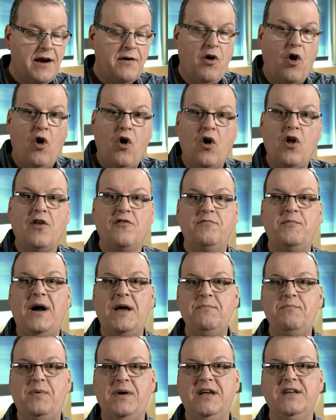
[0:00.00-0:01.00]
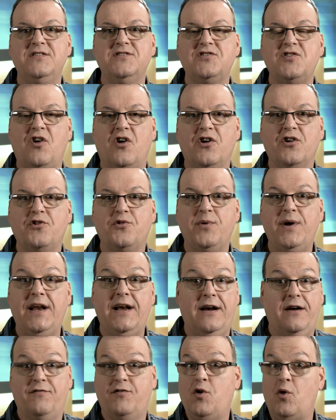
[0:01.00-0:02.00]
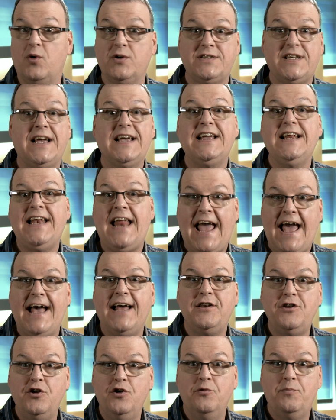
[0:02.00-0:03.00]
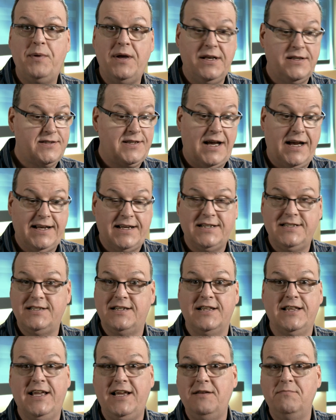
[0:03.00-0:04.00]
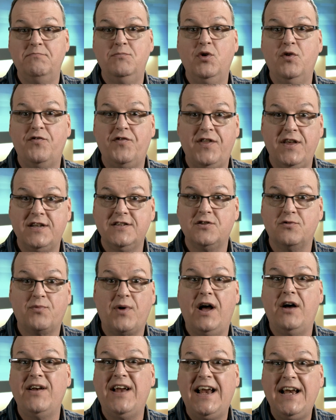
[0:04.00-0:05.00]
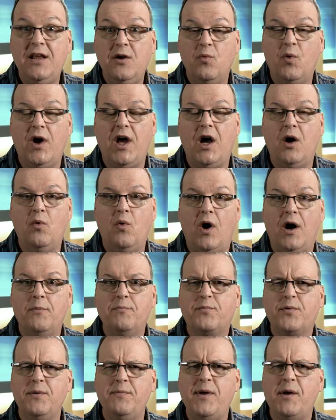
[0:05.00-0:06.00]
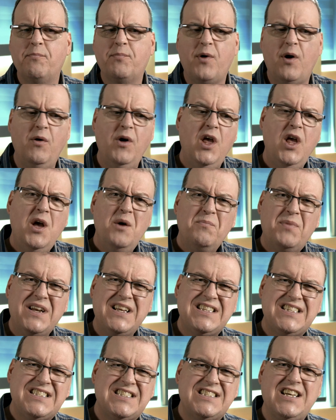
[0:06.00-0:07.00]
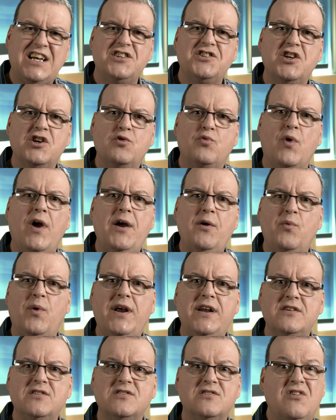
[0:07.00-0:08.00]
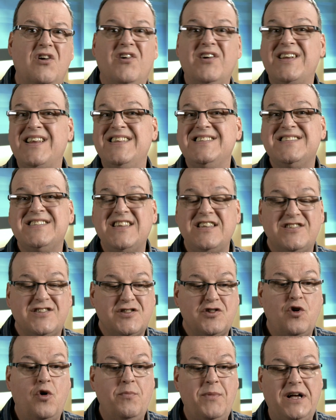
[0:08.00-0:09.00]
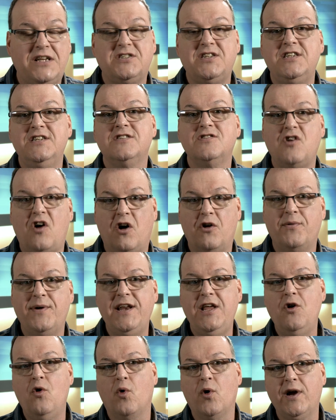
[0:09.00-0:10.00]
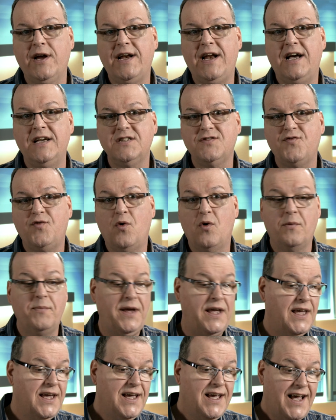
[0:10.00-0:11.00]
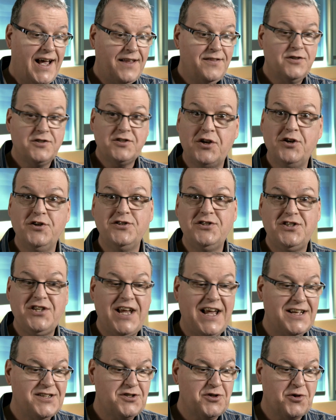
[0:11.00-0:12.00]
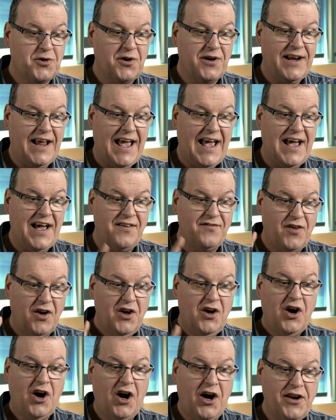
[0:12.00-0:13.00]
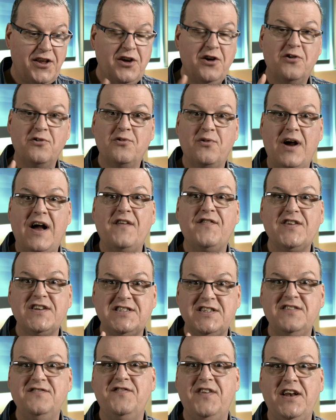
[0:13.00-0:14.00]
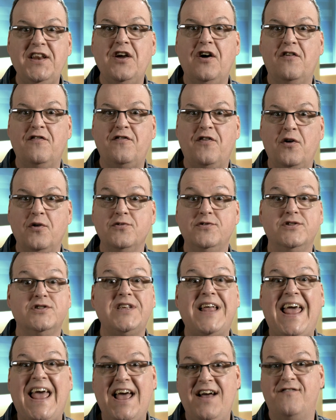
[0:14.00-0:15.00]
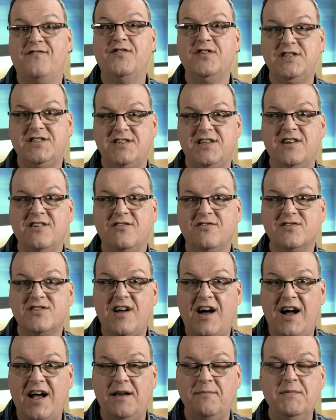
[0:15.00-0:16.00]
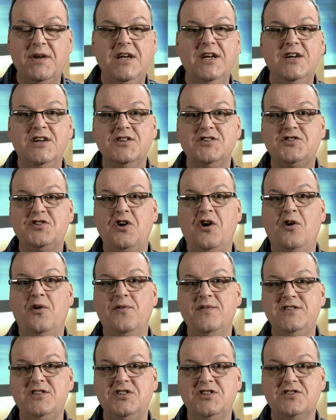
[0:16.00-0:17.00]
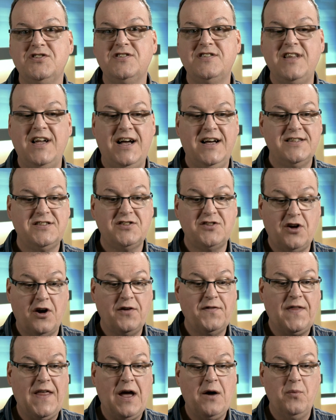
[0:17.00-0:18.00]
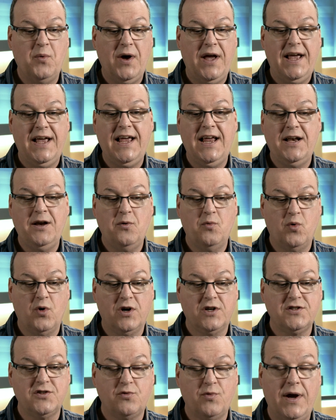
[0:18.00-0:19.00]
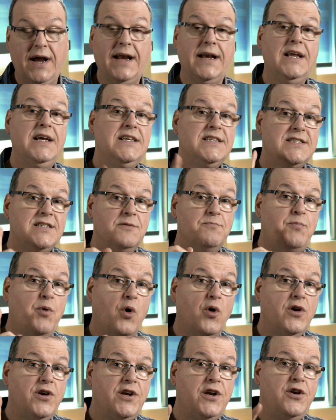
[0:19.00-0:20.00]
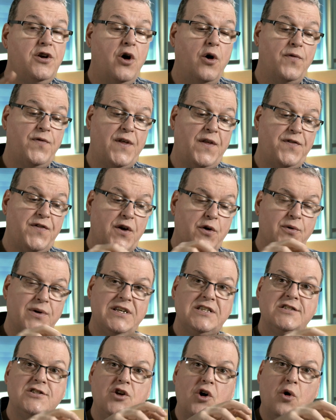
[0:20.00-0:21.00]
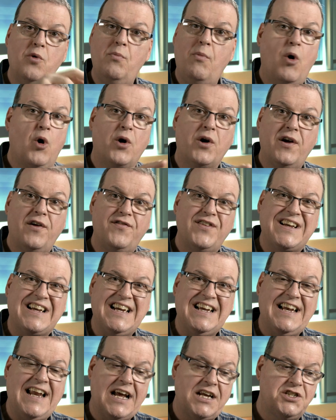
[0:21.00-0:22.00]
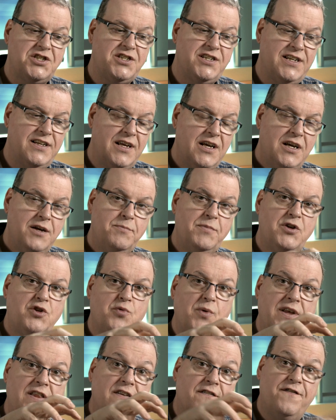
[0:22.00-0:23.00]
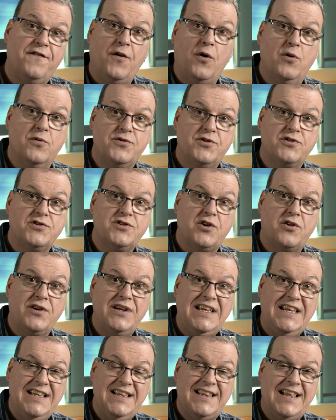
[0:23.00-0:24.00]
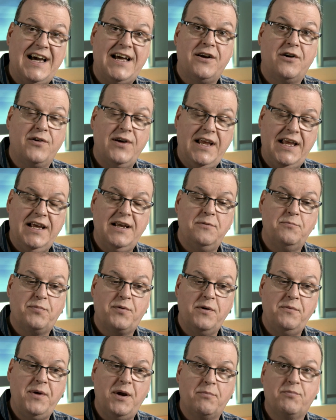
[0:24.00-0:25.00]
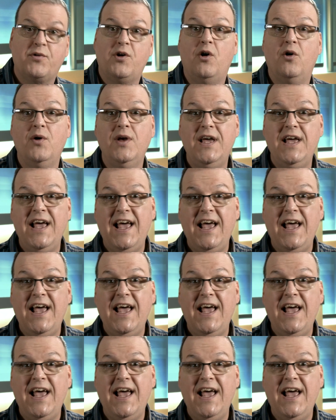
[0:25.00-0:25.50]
and all of my bins are created. Of course, I can add new bins. I can delete, move things around any way I want in Premiere Pro, but it's such a great way to start. This, so much is already organized for me. And good chance you're going to have audio, graphics, and video folders every single time. So just uh, start that way and it works great. It's important to note that there is no more of a connection between the folders are, that are in Premiere Pro